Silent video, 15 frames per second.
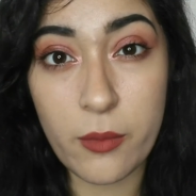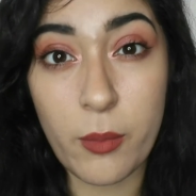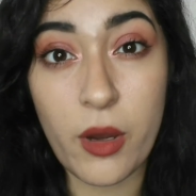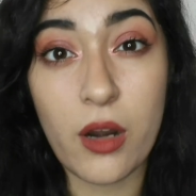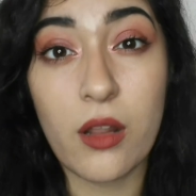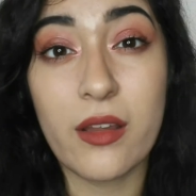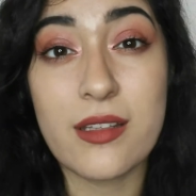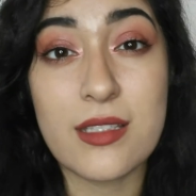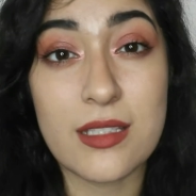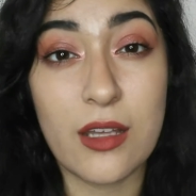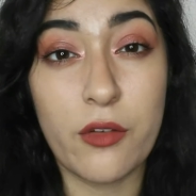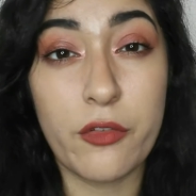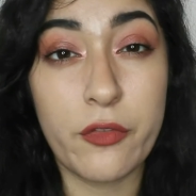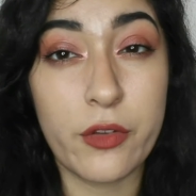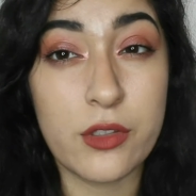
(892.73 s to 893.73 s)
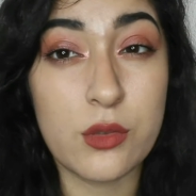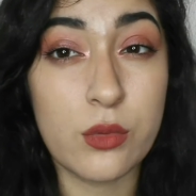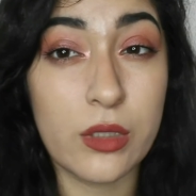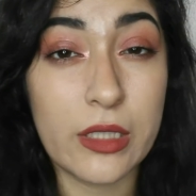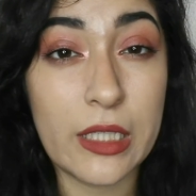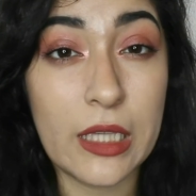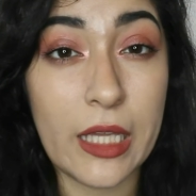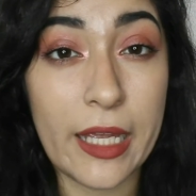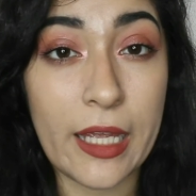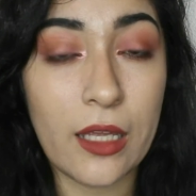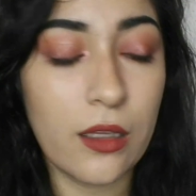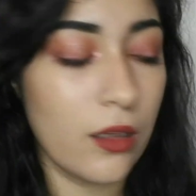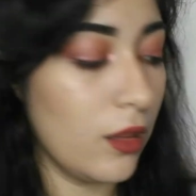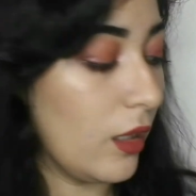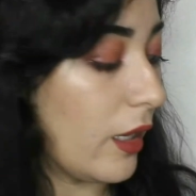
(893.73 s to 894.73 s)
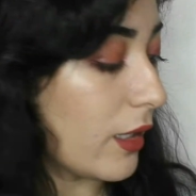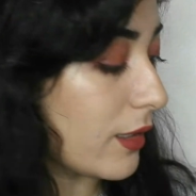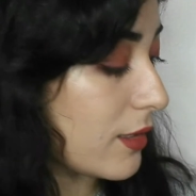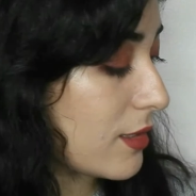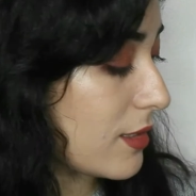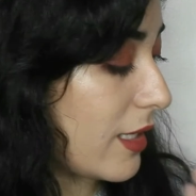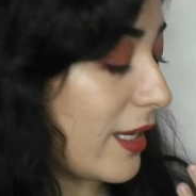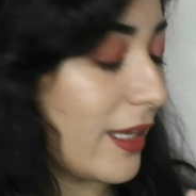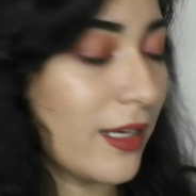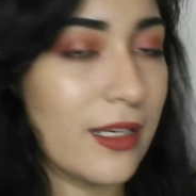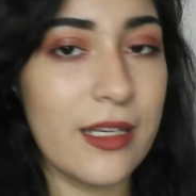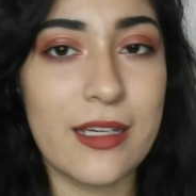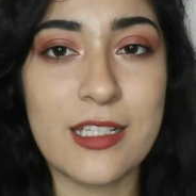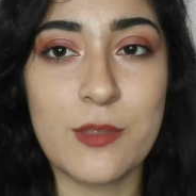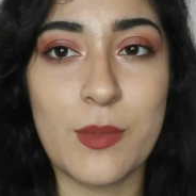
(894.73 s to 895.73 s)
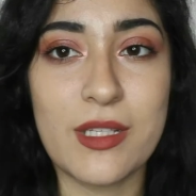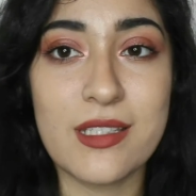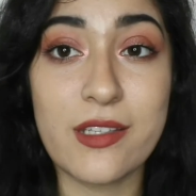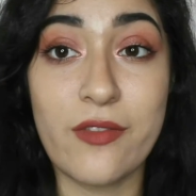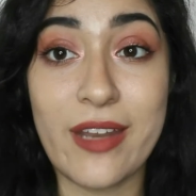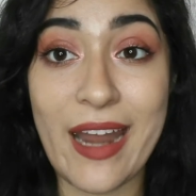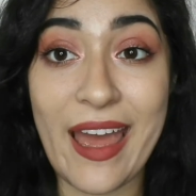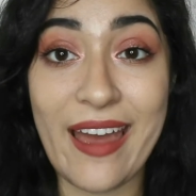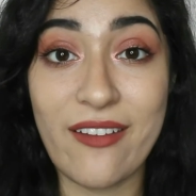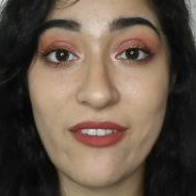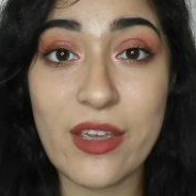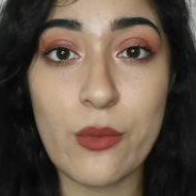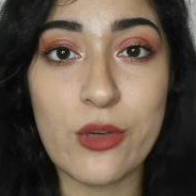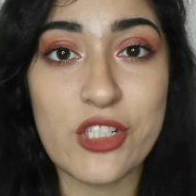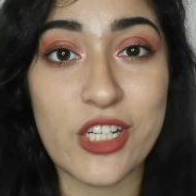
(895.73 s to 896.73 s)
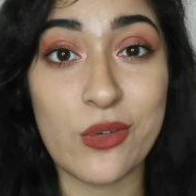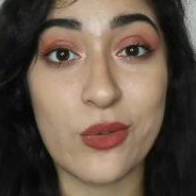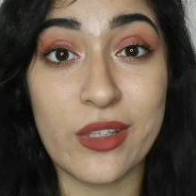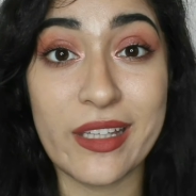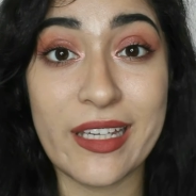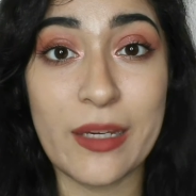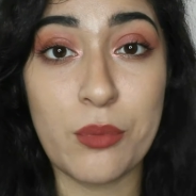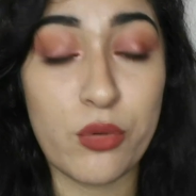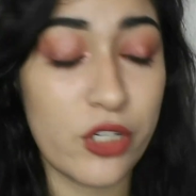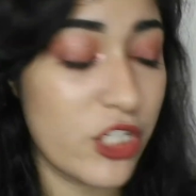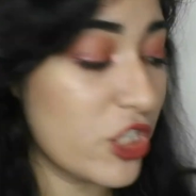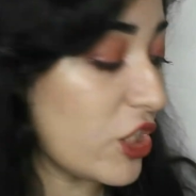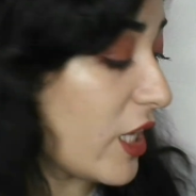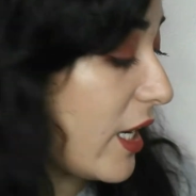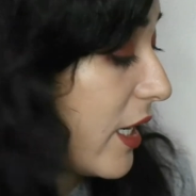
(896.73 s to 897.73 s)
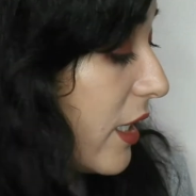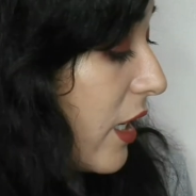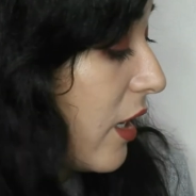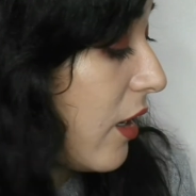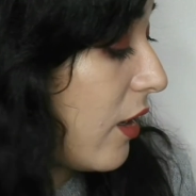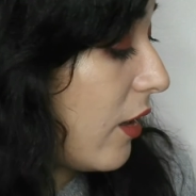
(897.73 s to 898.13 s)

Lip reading: The bottle itself feels really like luxe and expensive and heavy, which I really appreciate.